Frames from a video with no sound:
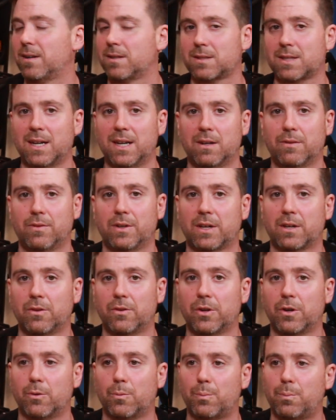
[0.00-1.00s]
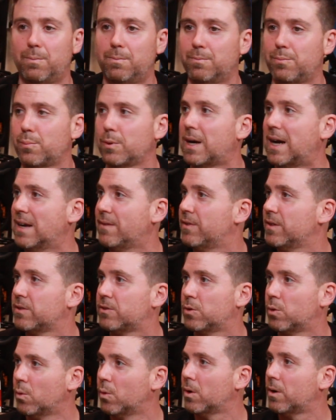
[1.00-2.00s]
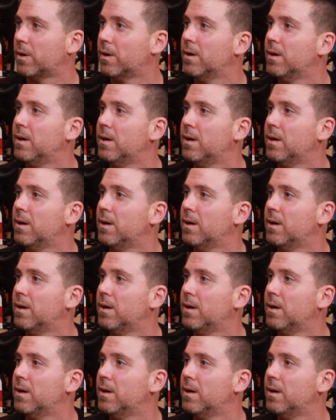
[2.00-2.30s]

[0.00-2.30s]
It's kind of like a little private tour.